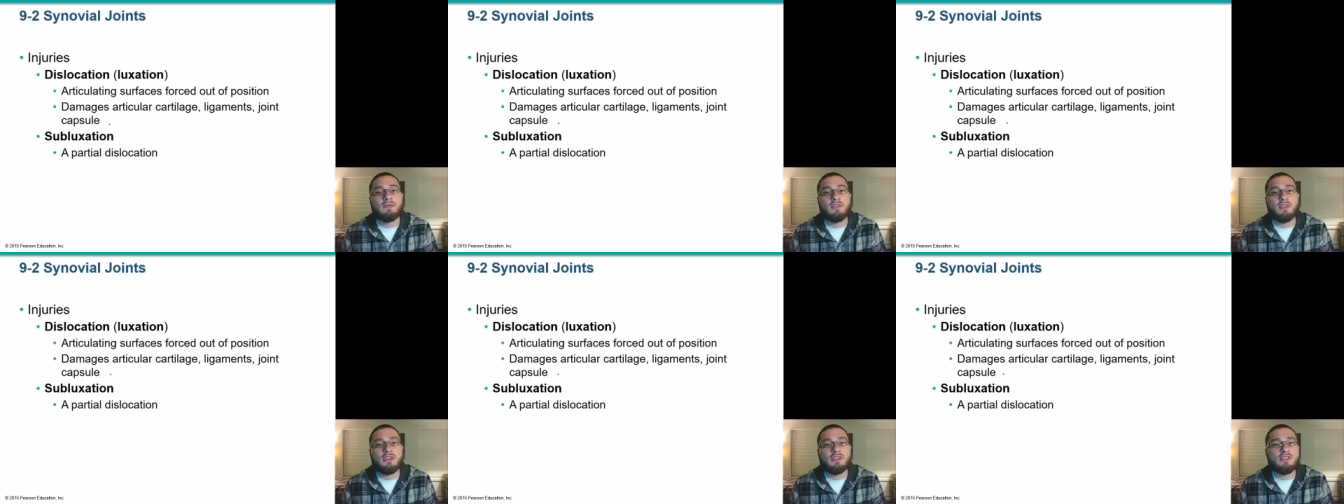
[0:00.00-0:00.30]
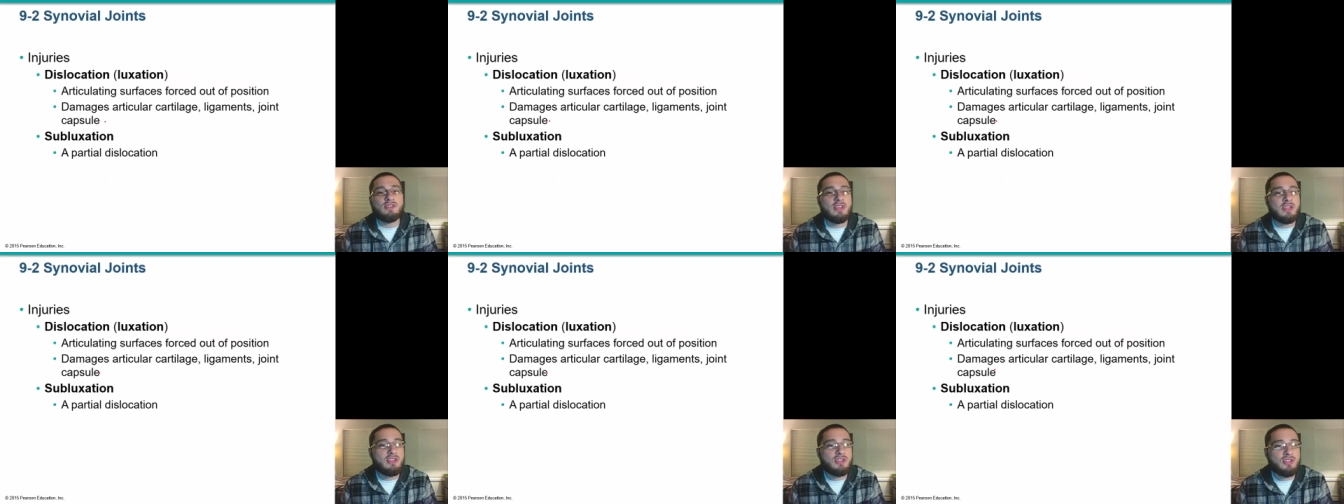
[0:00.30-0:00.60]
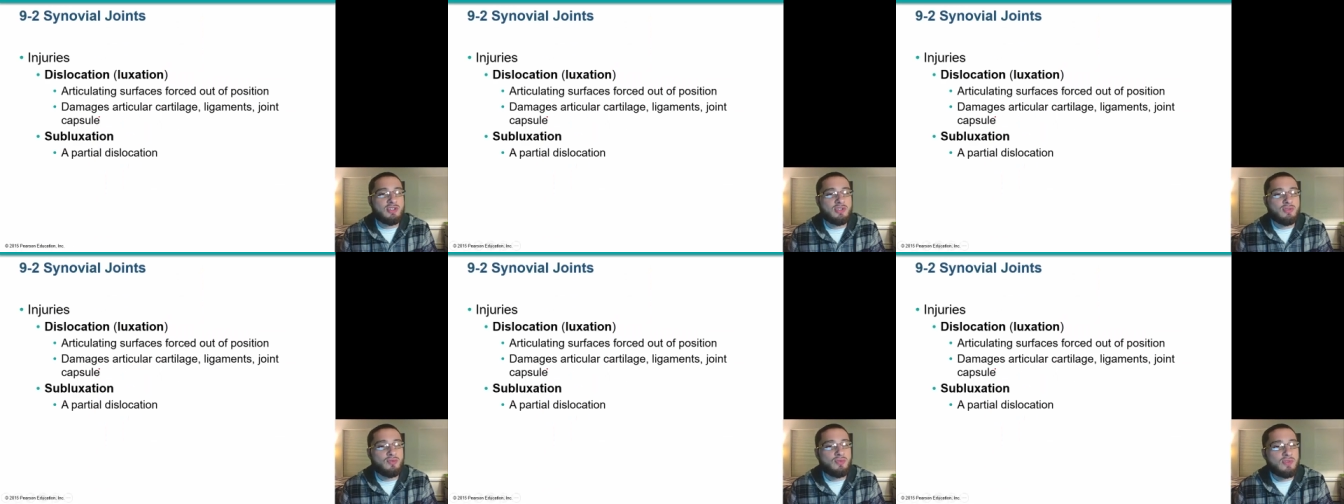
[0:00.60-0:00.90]

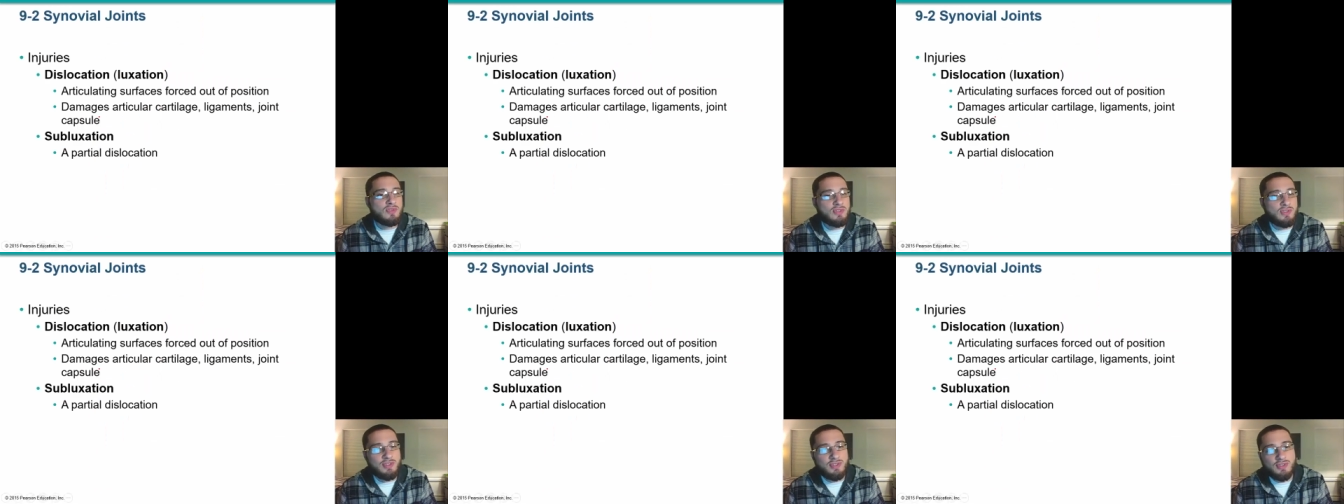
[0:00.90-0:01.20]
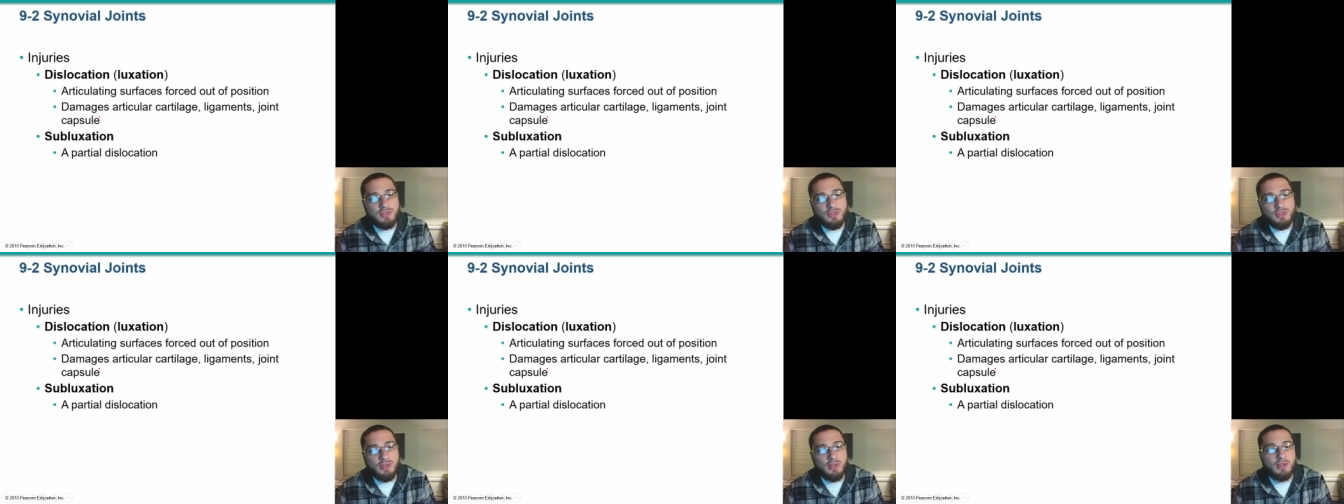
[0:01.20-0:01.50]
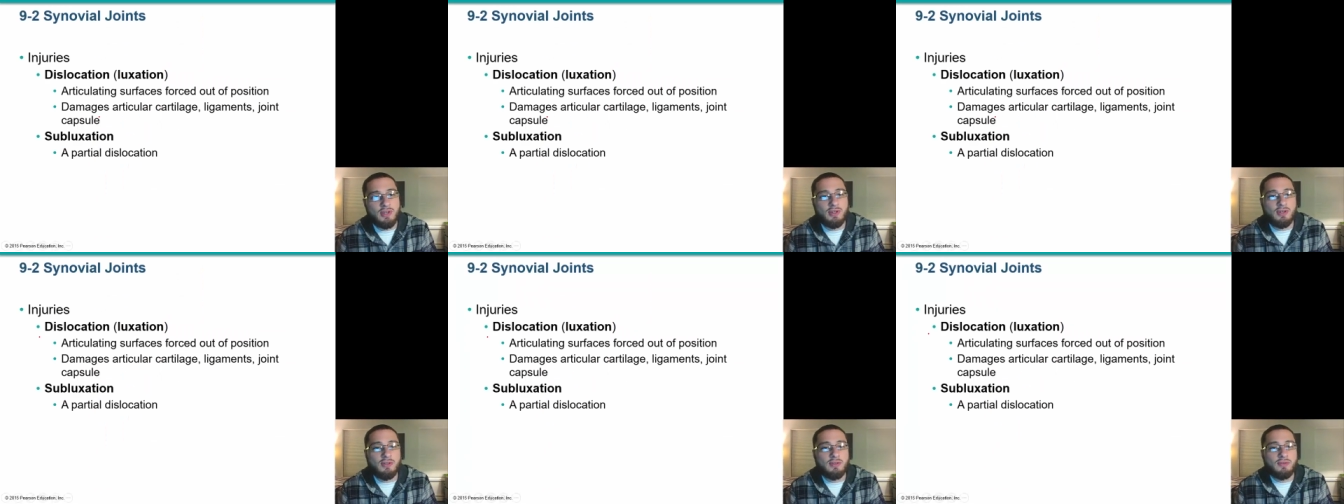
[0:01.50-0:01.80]
luxation, which is
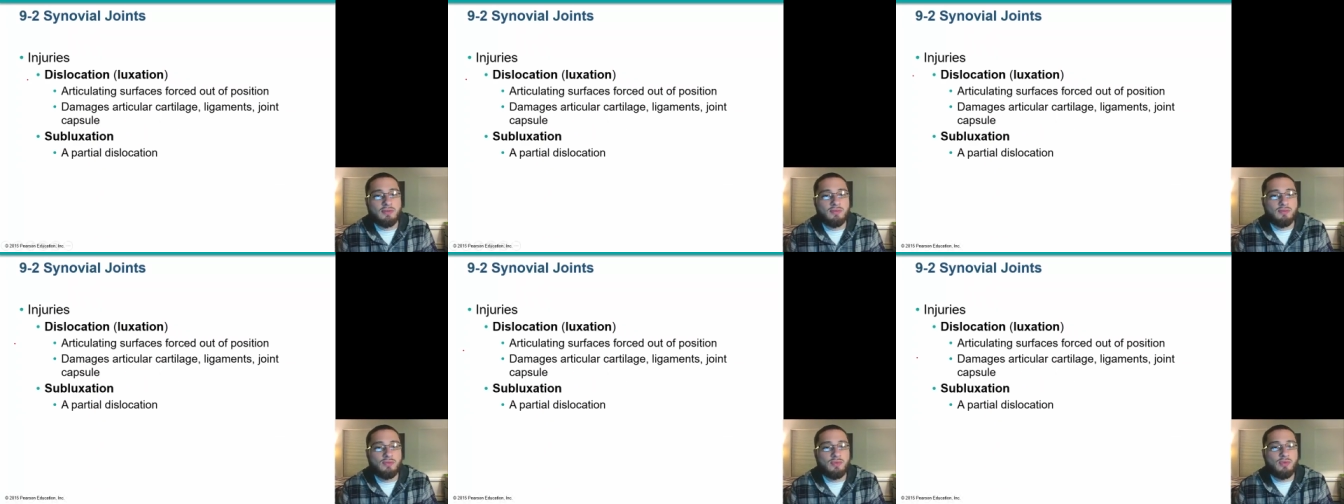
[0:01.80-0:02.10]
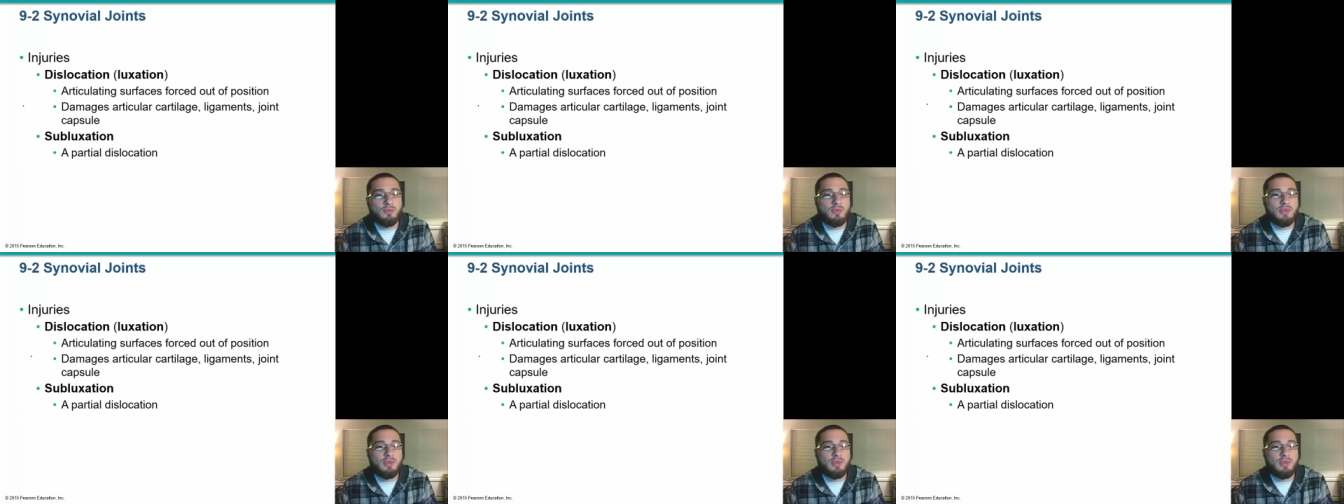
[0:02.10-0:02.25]
what